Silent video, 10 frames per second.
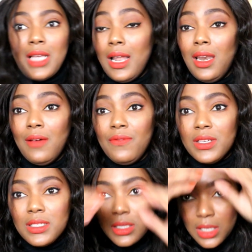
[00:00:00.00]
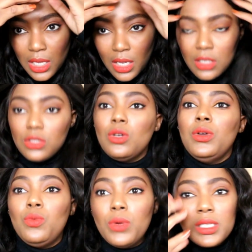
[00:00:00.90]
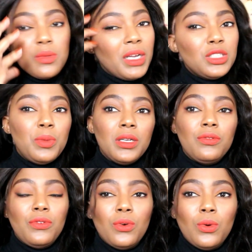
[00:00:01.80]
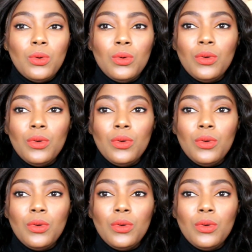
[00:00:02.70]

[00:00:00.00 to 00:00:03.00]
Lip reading: I love this. So it works much better for